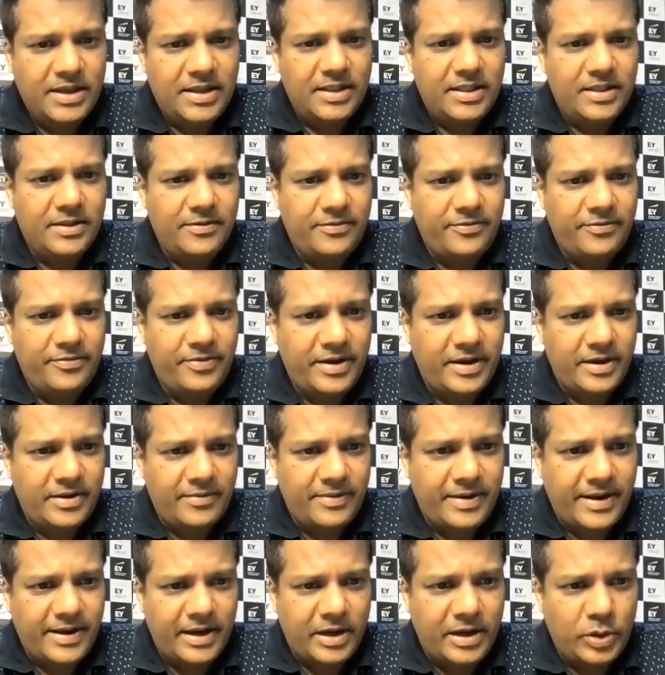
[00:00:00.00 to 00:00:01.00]
The fair
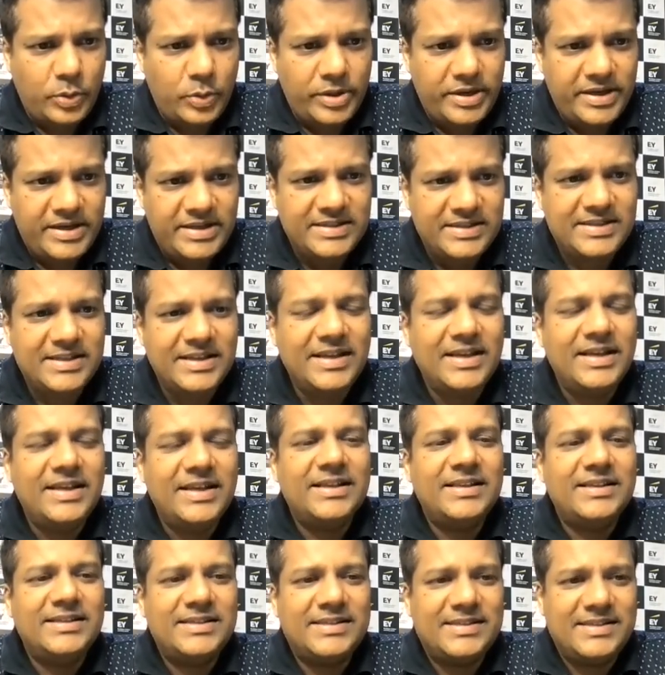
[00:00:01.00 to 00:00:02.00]
value is
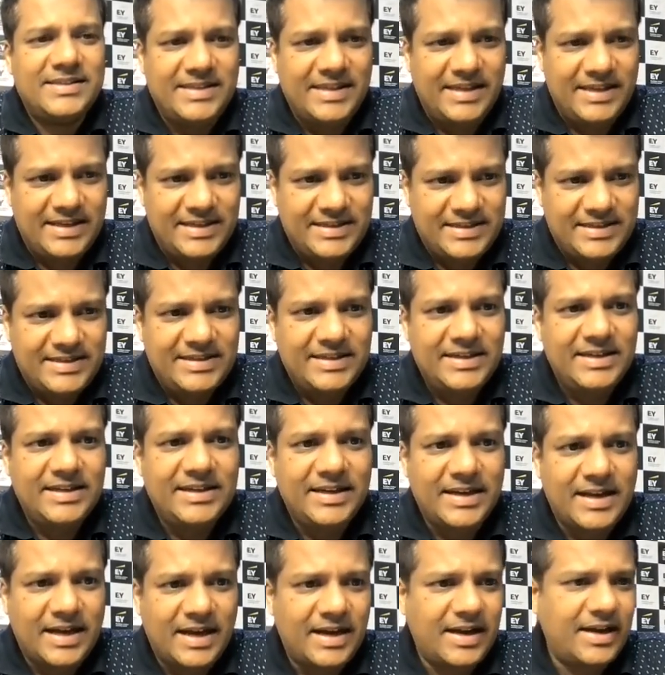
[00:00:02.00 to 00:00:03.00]

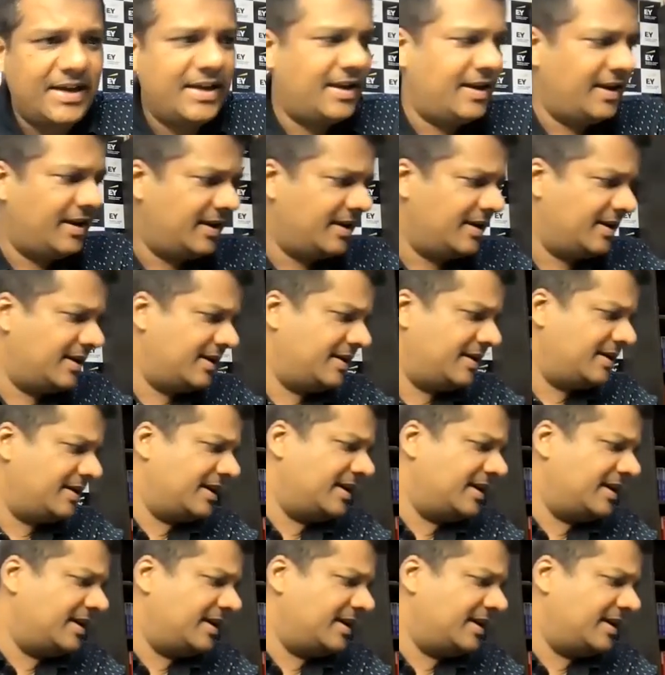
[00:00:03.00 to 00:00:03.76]
69, and